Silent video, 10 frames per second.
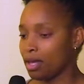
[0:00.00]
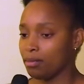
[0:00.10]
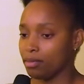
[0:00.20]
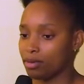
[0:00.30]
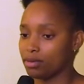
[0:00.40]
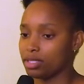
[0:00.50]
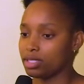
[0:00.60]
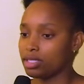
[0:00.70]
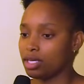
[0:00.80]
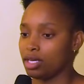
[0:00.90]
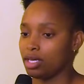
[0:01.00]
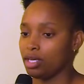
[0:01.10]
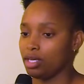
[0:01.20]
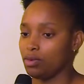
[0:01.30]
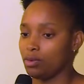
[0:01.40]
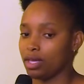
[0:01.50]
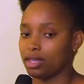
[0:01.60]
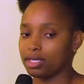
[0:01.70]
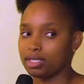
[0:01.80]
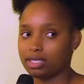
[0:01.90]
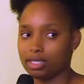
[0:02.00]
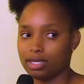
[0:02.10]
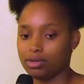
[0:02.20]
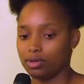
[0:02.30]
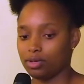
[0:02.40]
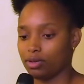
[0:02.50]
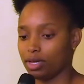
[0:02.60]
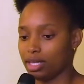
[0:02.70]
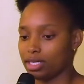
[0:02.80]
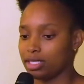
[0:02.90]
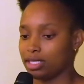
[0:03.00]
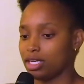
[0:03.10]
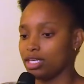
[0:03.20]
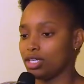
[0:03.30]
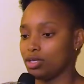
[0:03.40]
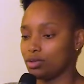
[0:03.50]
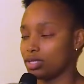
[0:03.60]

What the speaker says: Because you're either straining your